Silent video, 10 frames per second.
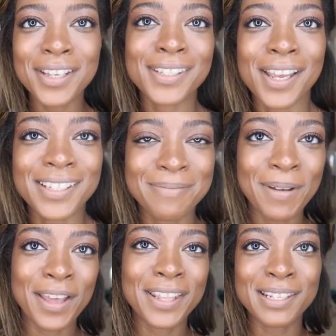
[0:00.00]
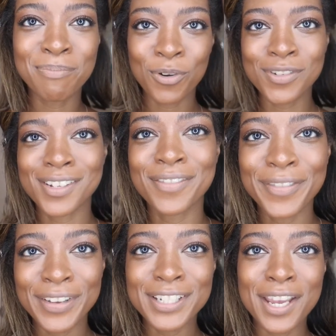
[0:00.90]
excited by this portion of
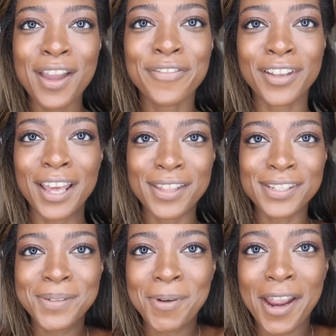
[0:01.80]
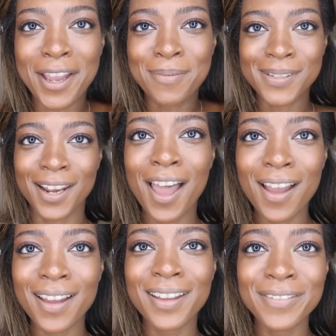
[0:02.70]
the video. I feel like this is where it comes
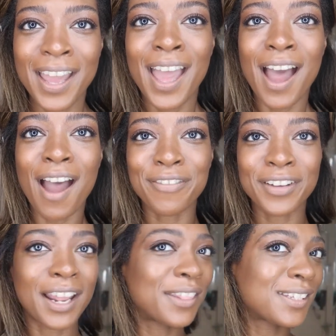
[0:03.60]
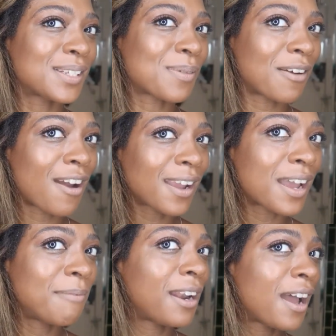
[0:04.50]
alive. I feel like this is where I
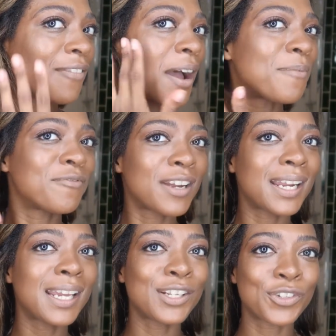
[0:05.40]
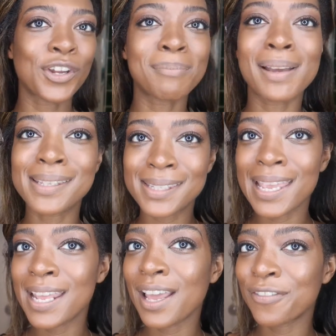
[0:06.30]
come alive. I'm really enjoying my
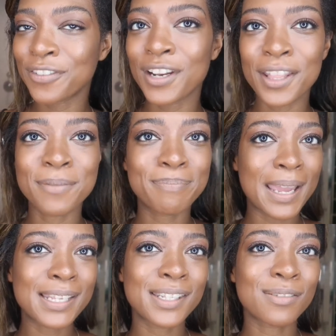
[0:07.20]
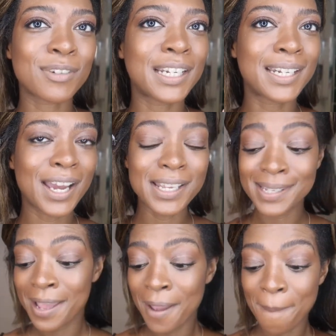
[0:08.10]
skin. I feel like the base is really nice,
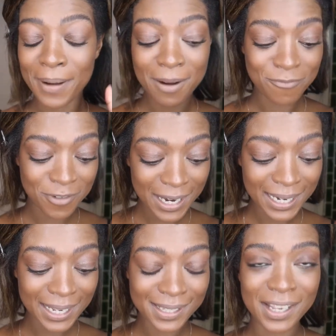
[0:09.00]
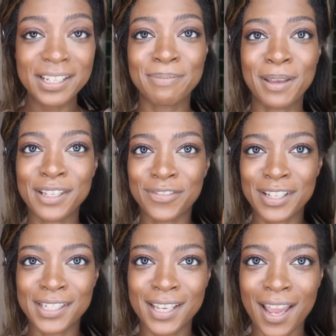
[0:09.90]
but I'm really excited by this
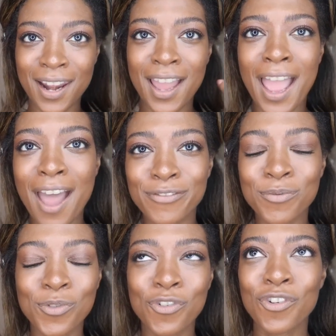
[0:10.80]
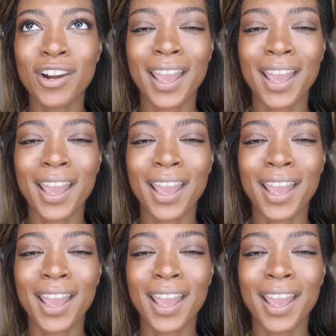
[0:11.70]
Fenty color. I haven't worn